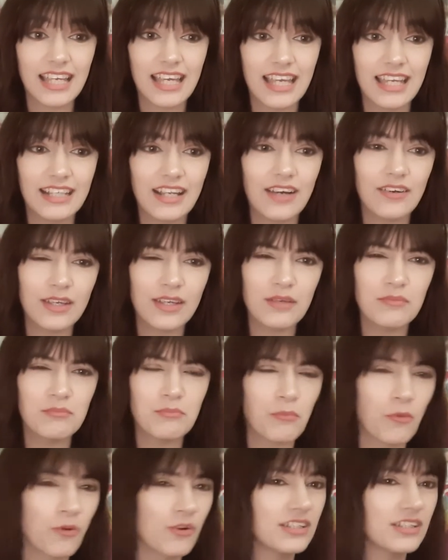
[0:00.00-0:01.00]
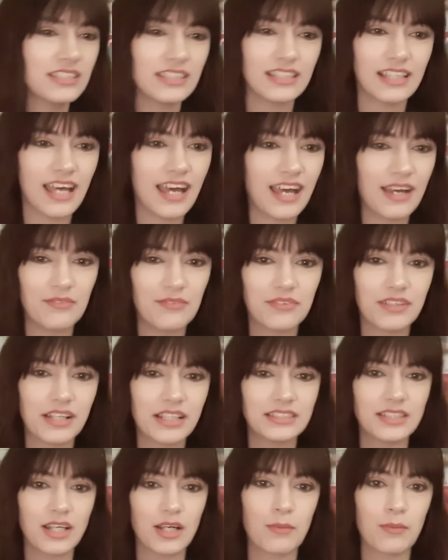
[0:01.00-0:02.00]
And I'll get more into that when I
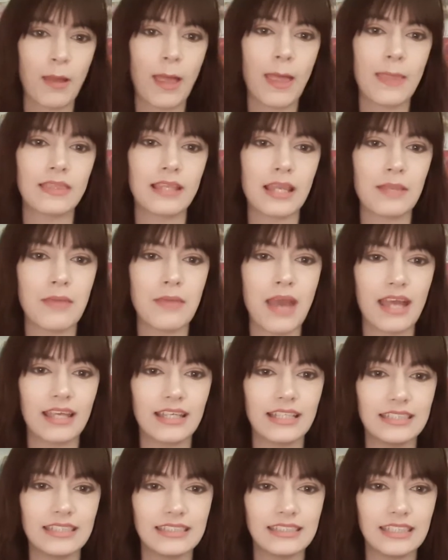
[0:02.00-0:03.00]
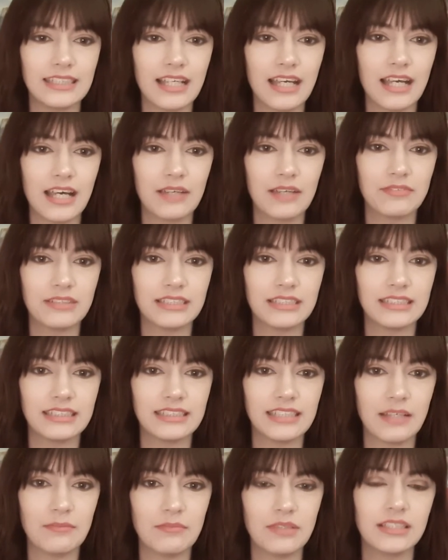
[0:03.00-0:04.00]
talk about Anthony Mackie's recent
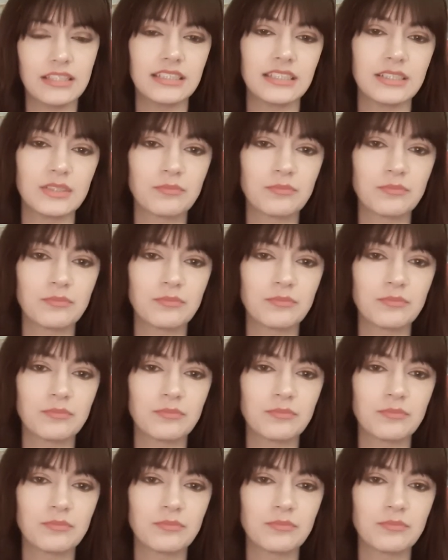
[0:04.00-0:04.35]
statements.